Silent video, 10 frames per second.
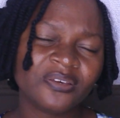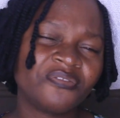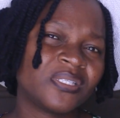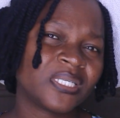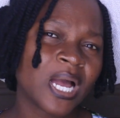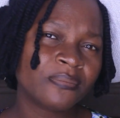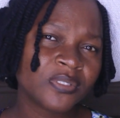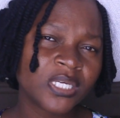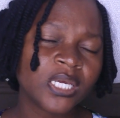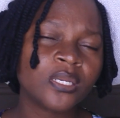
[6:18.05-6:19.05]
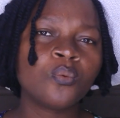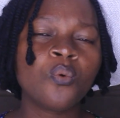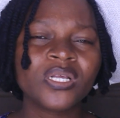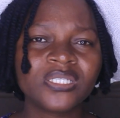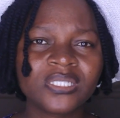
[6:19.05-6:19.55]
if it comes in,
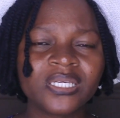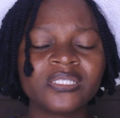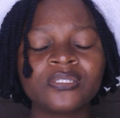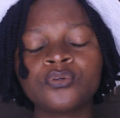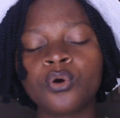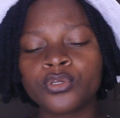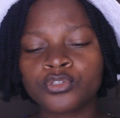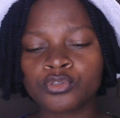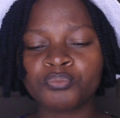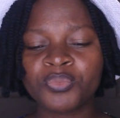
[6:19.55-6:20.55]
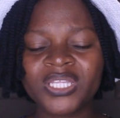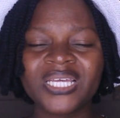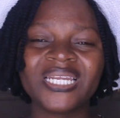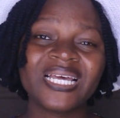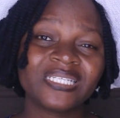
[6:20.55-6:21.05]
what is going to be
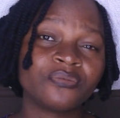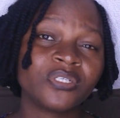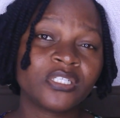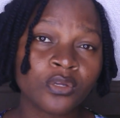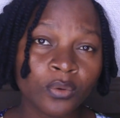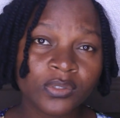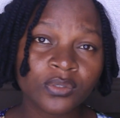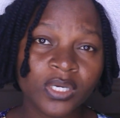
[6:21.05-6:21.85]
the next result?